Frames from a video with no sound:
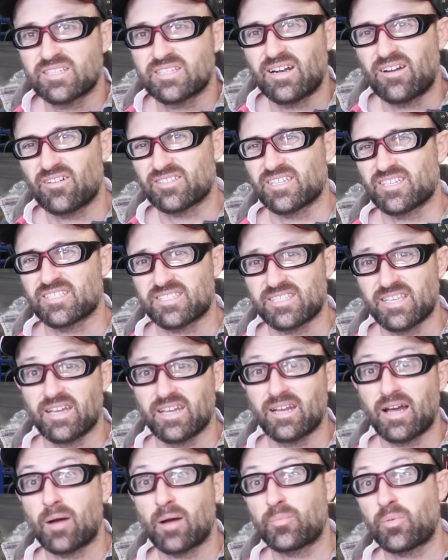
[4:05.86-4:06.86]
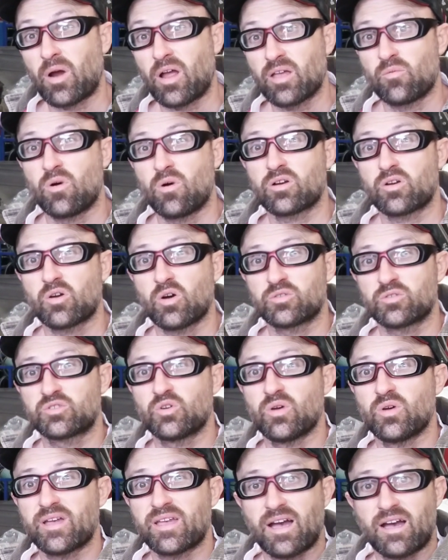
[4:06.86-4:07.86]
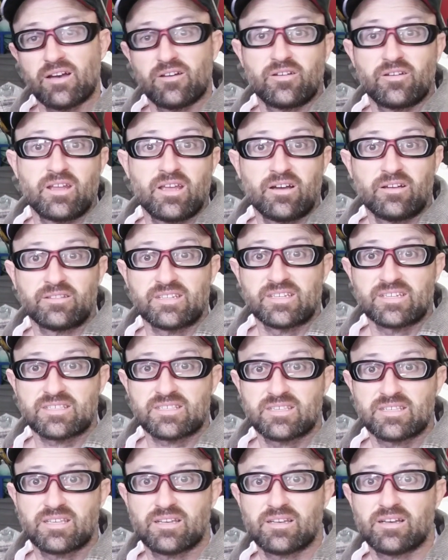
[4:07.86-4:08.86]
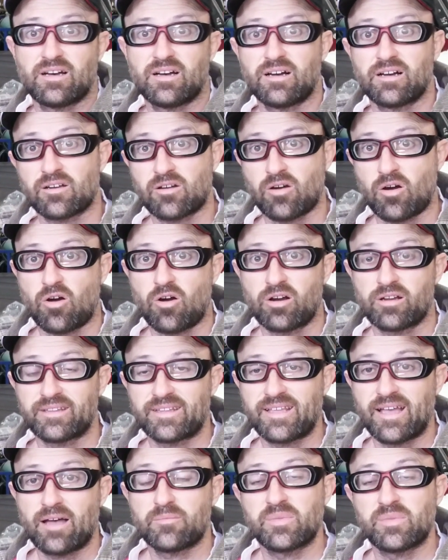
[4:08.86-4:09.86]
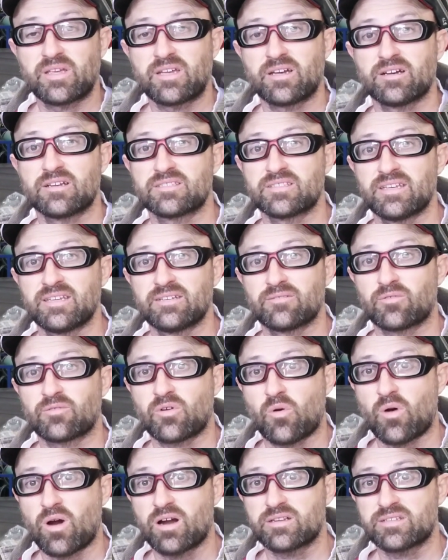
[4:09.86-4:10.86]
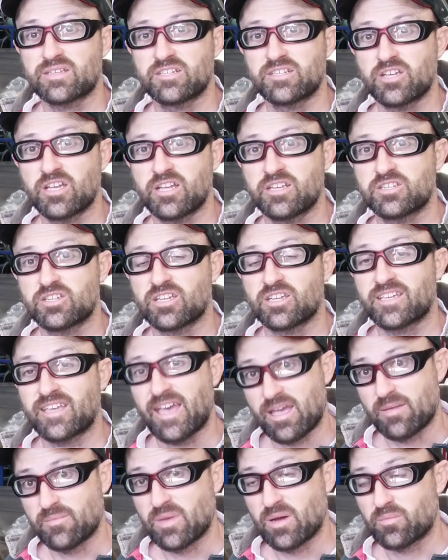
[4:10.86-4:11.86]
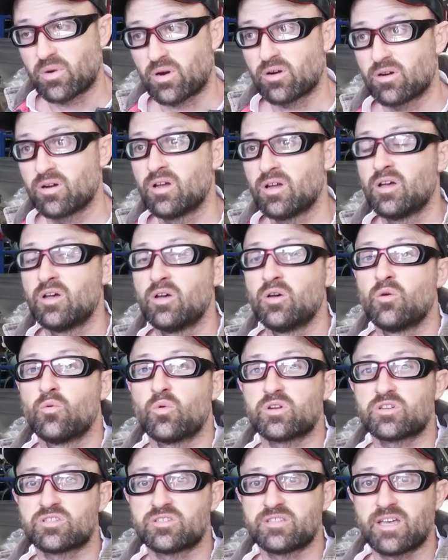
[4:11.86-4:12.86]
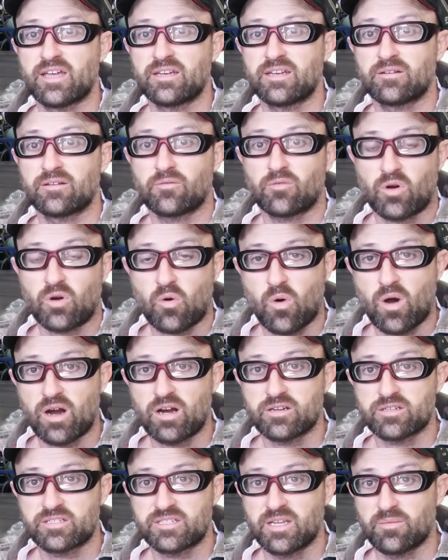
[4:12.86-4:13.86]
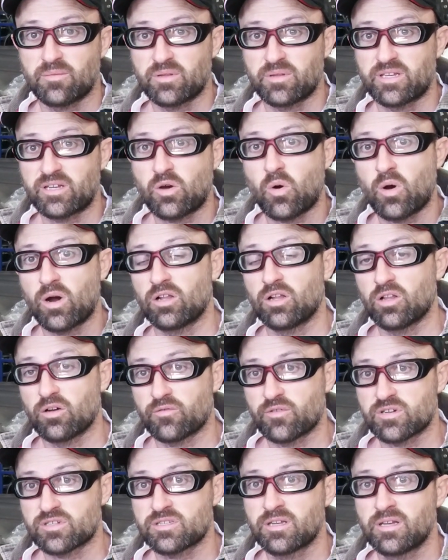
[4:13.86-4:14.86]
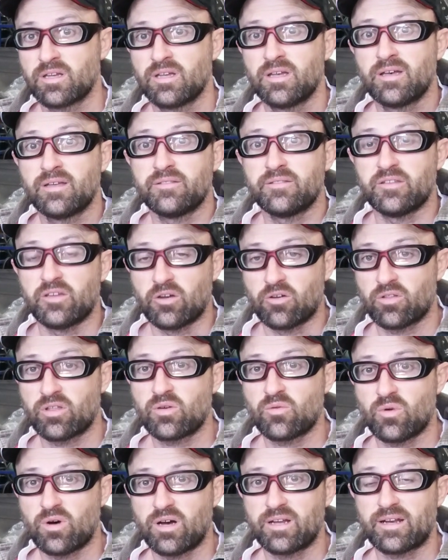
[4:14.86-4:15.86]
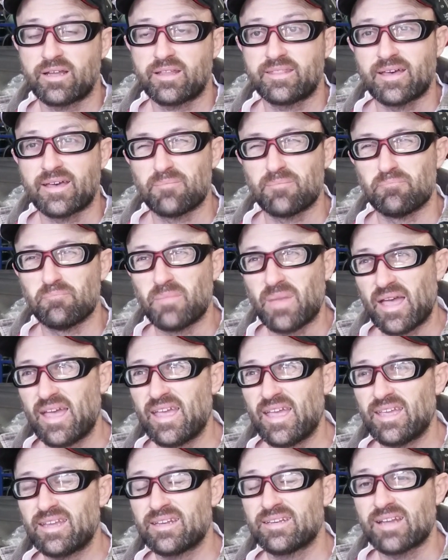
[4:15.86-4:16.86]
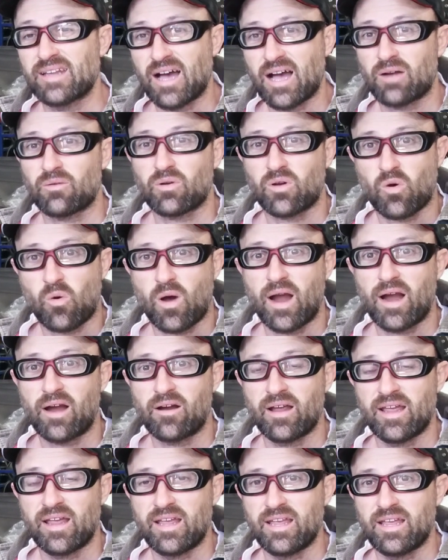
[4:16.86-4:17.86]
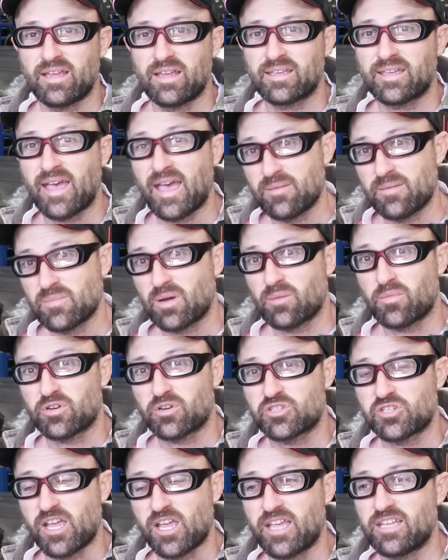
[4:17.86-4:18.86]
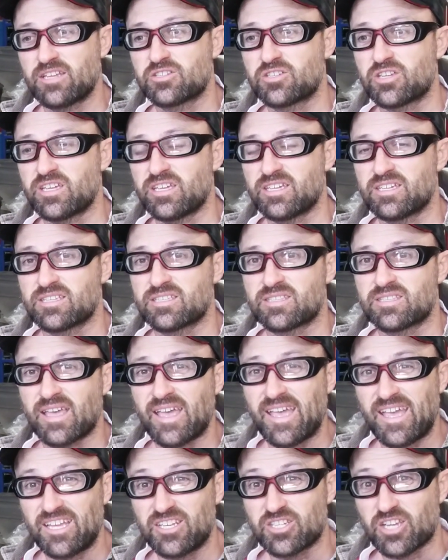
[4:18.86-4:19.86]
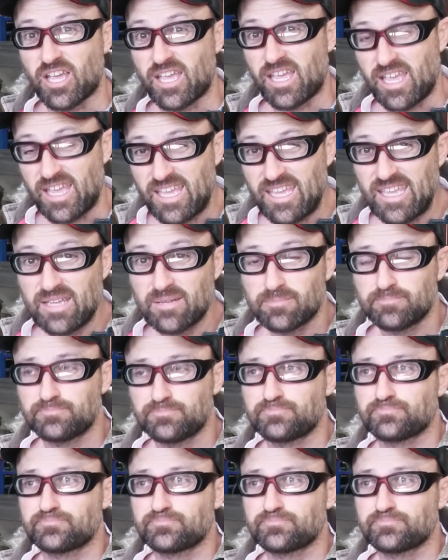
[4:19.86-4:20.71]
So now, as I said, I probably won't go to a coyote on this car in that, because it requires a change in K-member, which then requires typically coilovers. The only one that may not require a K-member change is the AJE,